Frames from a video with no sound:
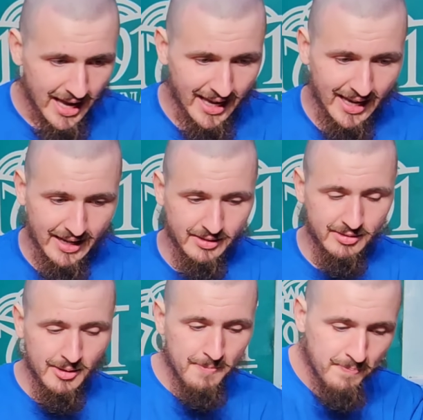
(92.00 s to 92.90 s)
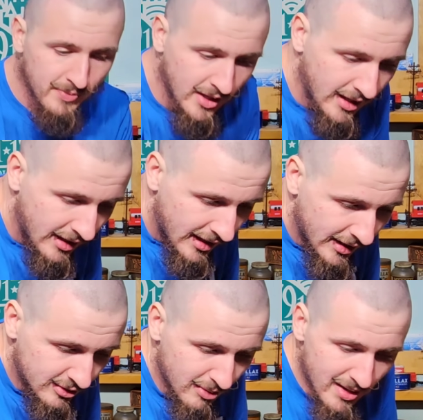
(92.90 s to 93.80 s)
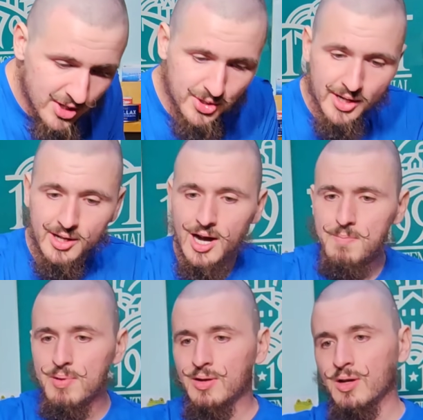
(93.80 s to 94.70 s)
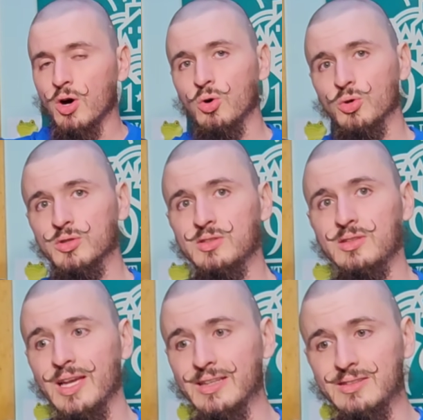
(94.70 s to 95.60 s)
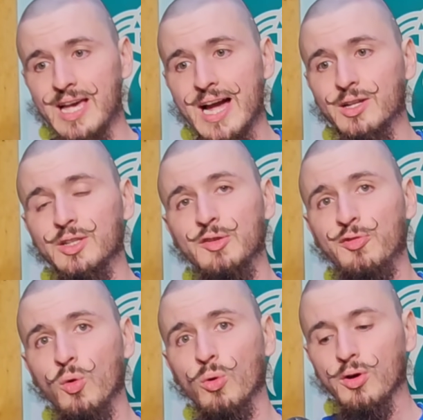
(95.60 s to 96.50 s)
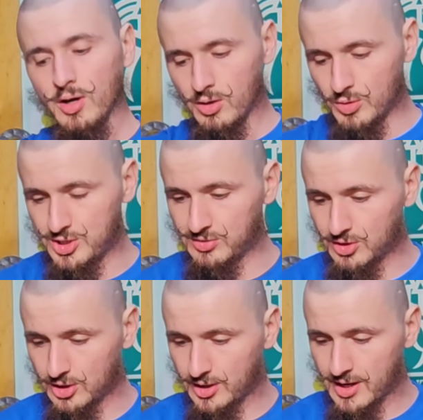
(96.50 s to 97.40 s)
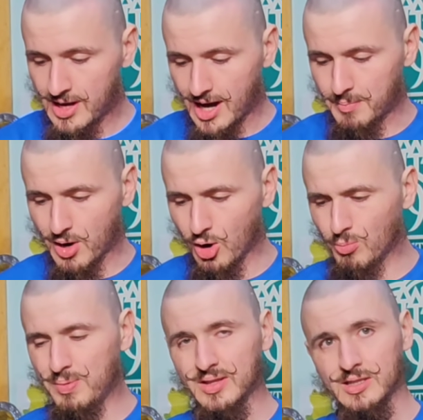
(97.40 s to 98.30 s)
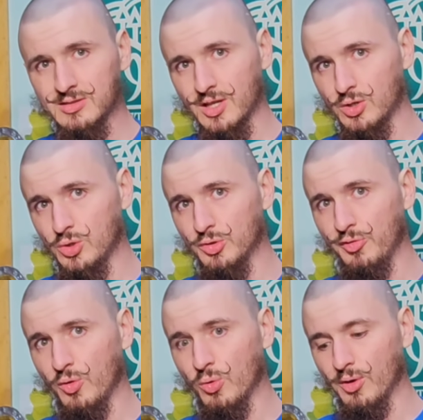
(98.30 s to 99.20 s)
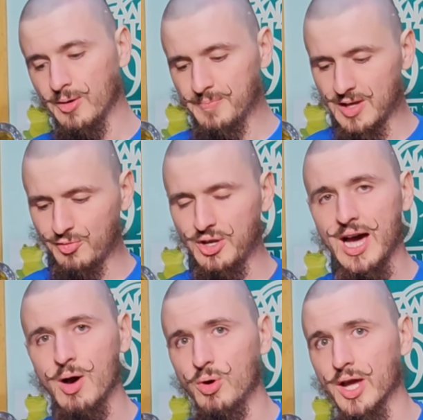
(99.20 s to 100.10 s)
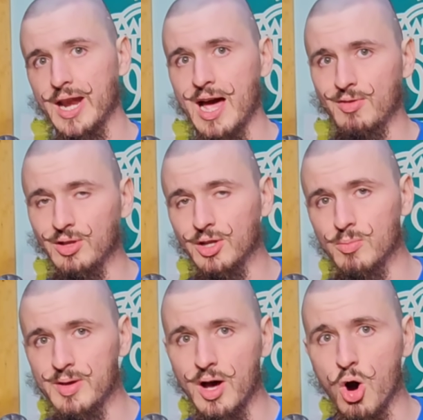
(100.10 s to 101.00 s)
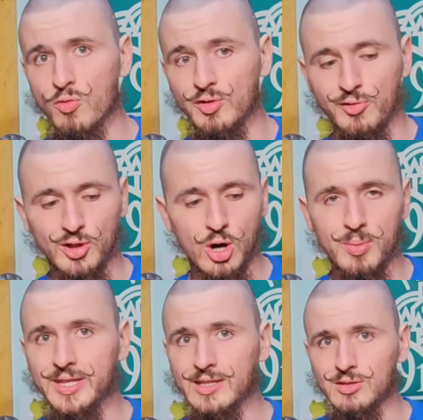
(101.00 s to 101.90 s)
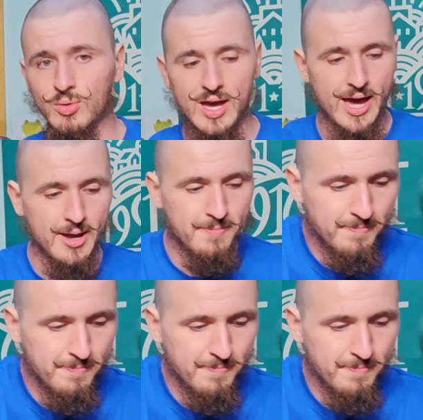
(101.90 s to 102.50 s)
And here's the measuring cup. Holds exactly 4, which is good. I'm hoping this can hold 4. If not, we're going to have a little bit of overflow, but that's okay.